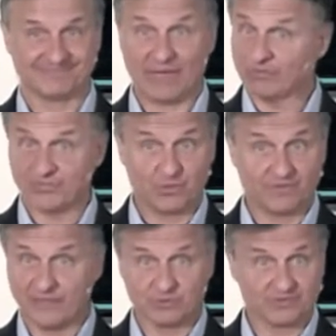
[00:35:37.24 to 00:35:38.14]
That was the only
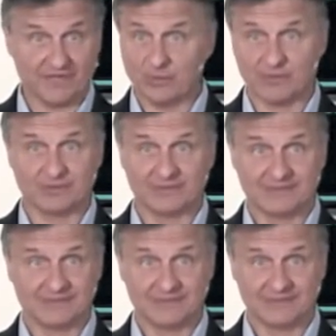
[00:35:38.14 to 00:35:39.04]
thing that was available.
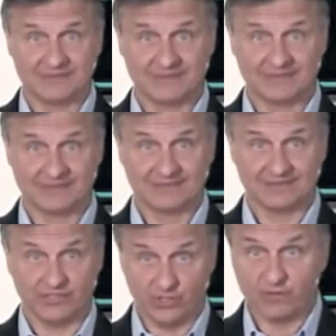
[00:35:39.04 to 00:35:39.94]

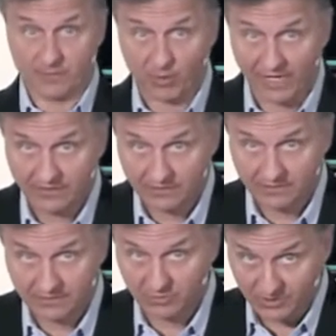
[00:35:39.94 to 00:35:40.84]
You know, the bread
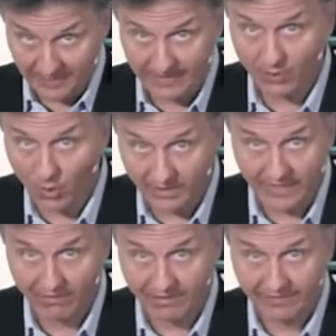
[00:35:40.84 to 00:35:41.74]
that was to be in the
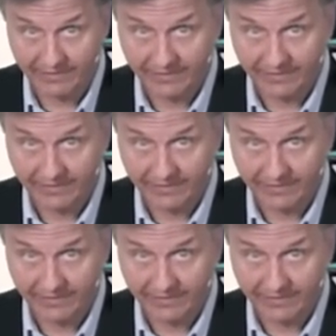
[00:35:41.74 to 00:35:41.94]
holy area?